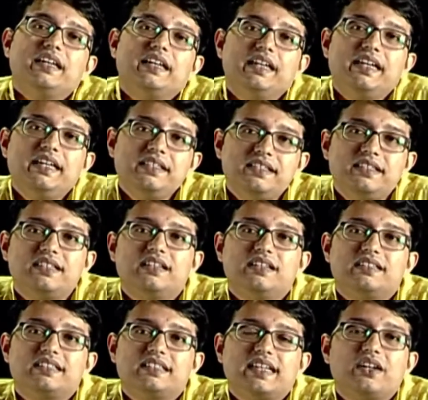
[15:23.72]

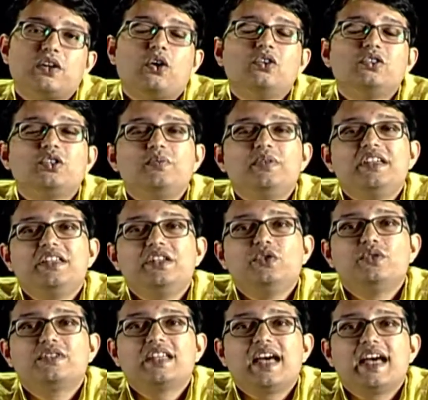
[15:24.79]
Inserts can also be
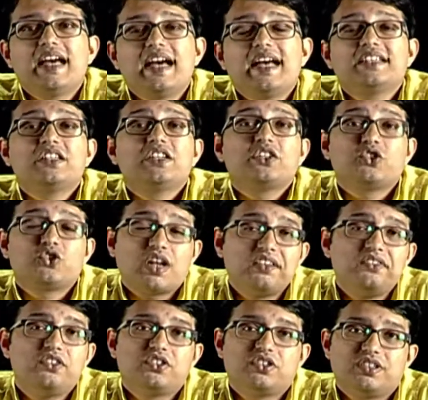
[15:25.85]
used as
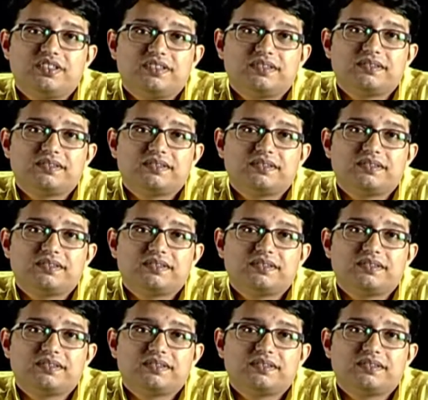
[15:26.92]
transition.